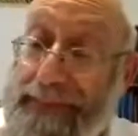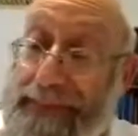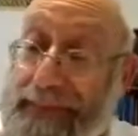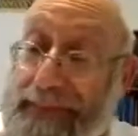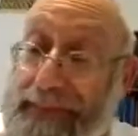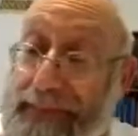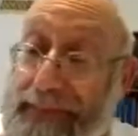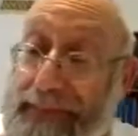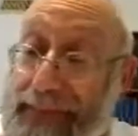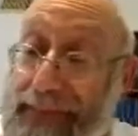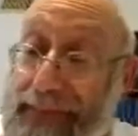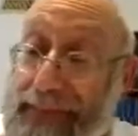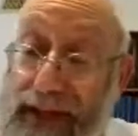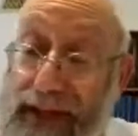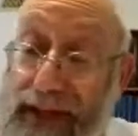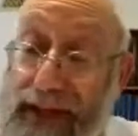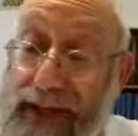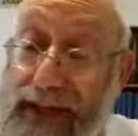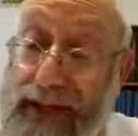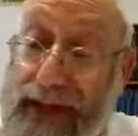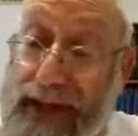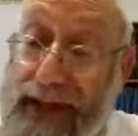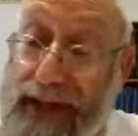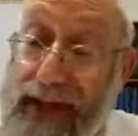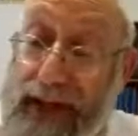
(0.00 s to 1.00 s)

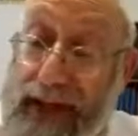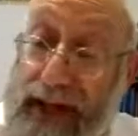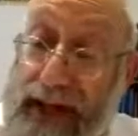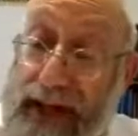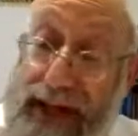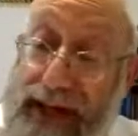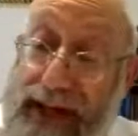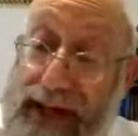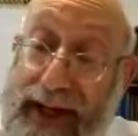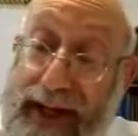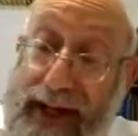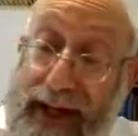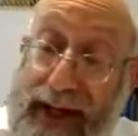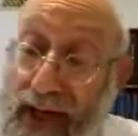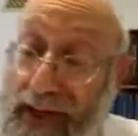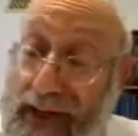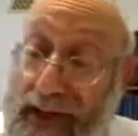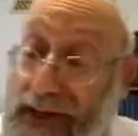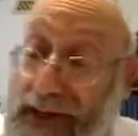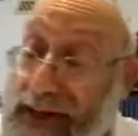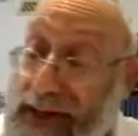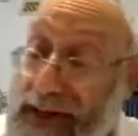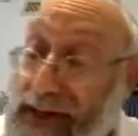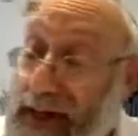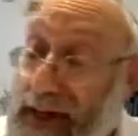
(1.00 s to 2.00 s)
and
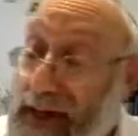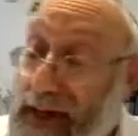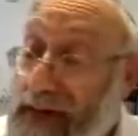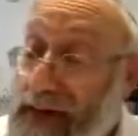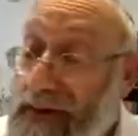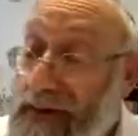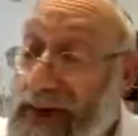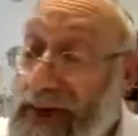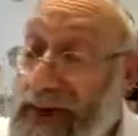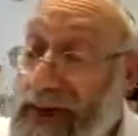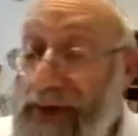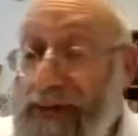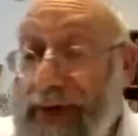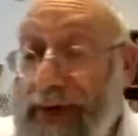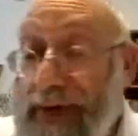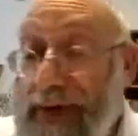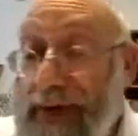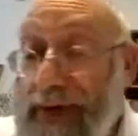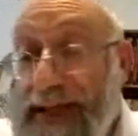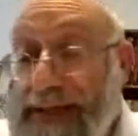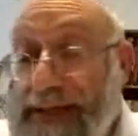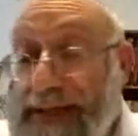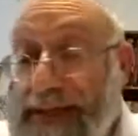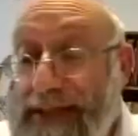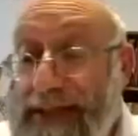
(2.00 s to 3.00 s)
also, and he
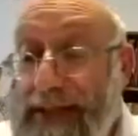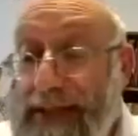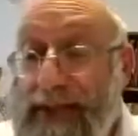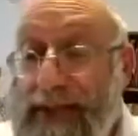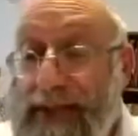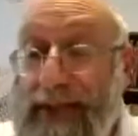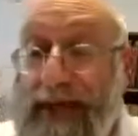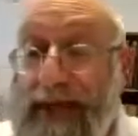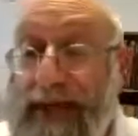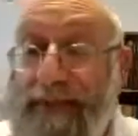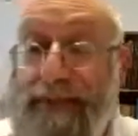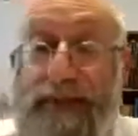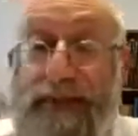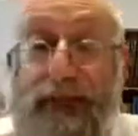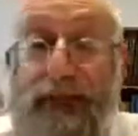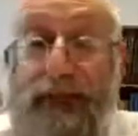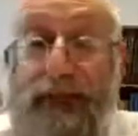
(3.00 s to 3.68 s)
writes, if you left